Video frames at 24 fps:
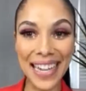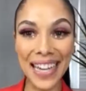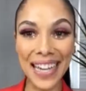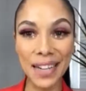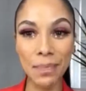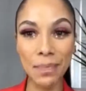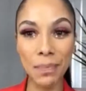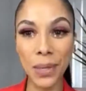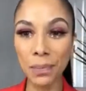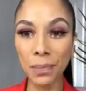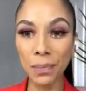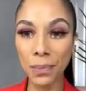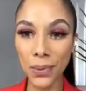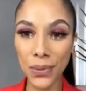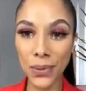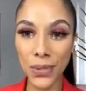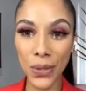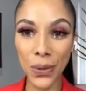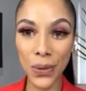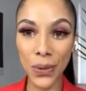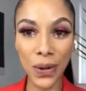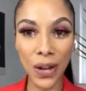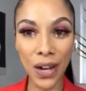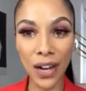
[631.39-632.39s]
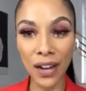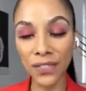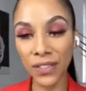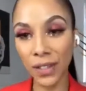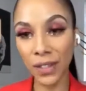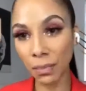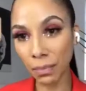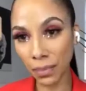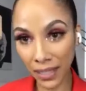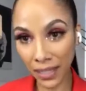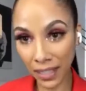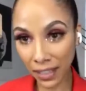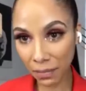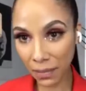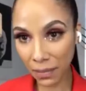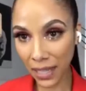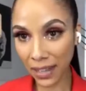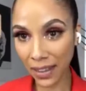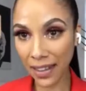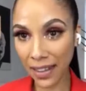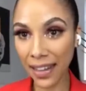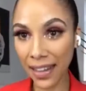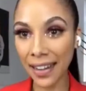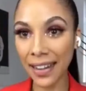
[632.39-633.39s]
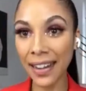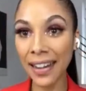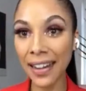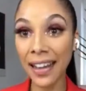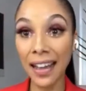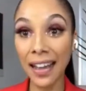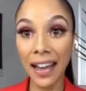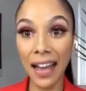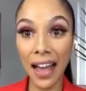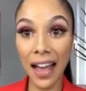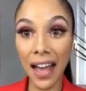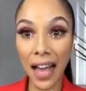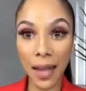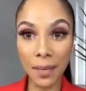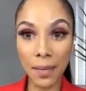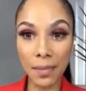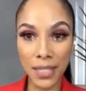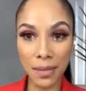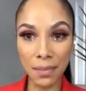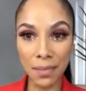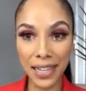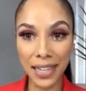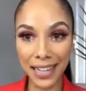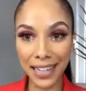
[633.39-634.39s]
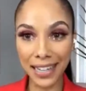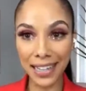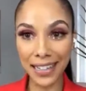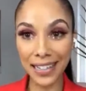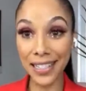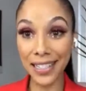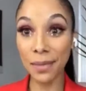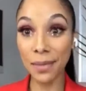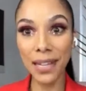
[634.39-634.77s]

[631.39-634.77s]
And people don't often believe me that I'm Dominican.